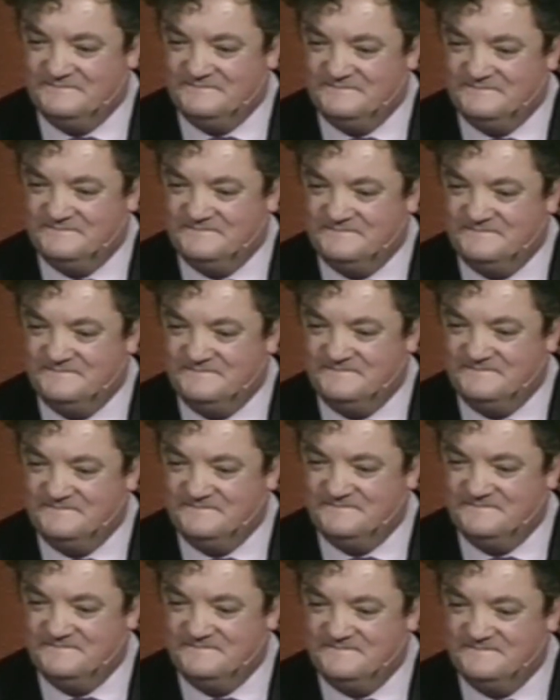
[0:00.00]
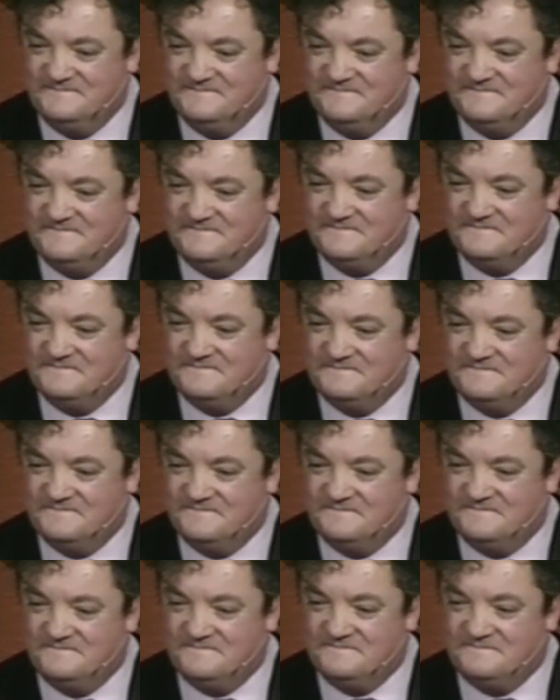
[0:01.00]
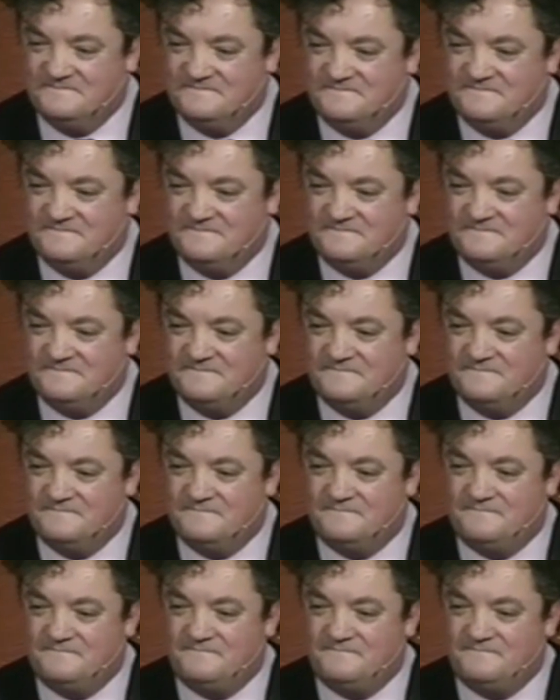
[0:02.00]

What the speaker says: (silence)